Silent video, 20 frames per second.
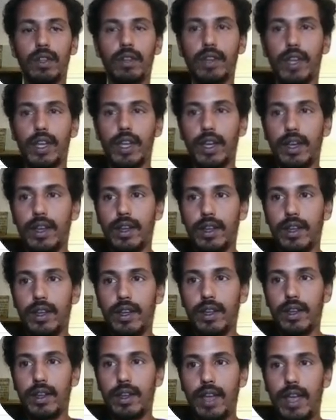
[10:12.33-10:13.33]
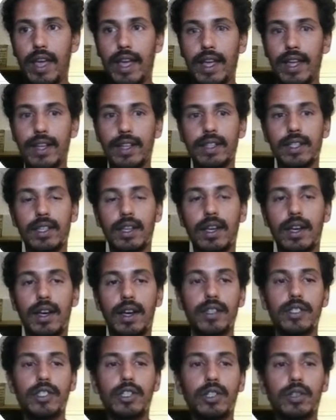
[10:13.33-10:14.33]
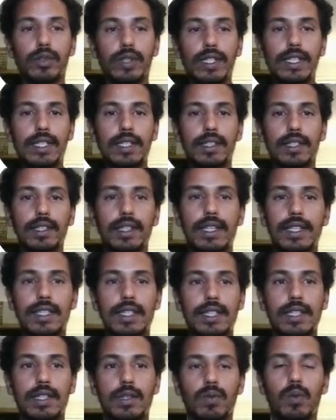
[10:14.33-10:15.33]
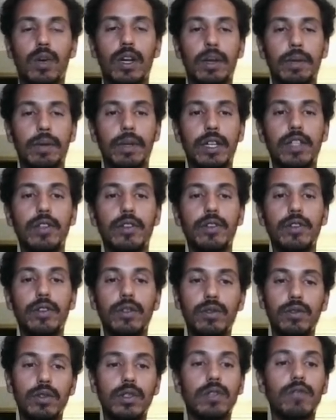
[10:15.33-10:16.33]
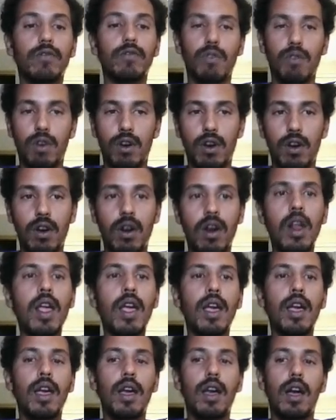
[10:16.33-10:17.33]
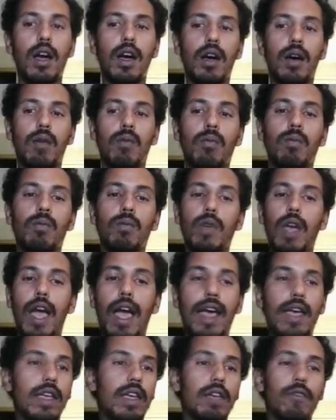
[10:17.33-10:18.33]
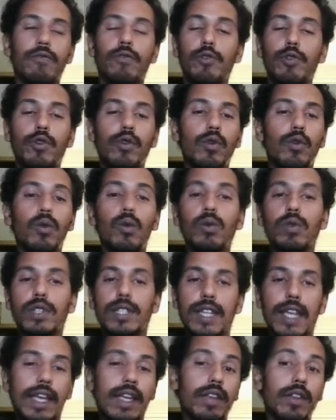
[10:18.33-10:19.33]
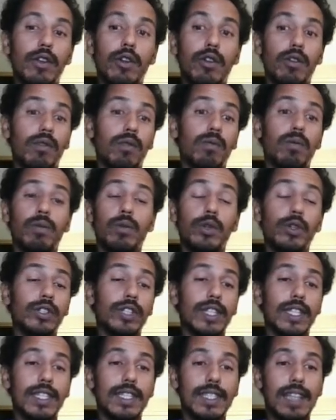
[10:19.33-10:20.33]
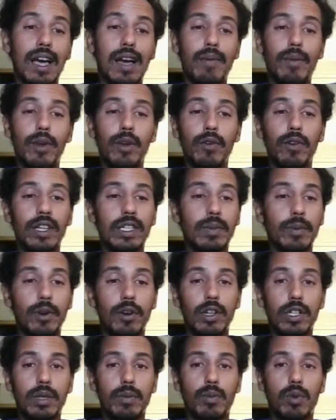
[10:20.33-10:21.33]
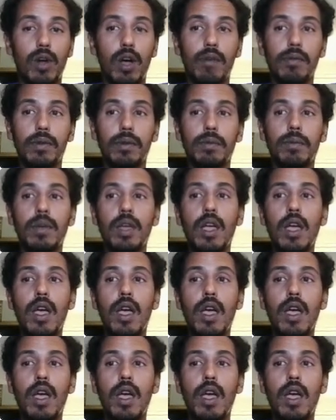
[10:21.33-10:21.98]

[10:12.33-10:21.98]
Okay. And so this list is what I'm going to use for if you say you're using the DApp and you experience a problem.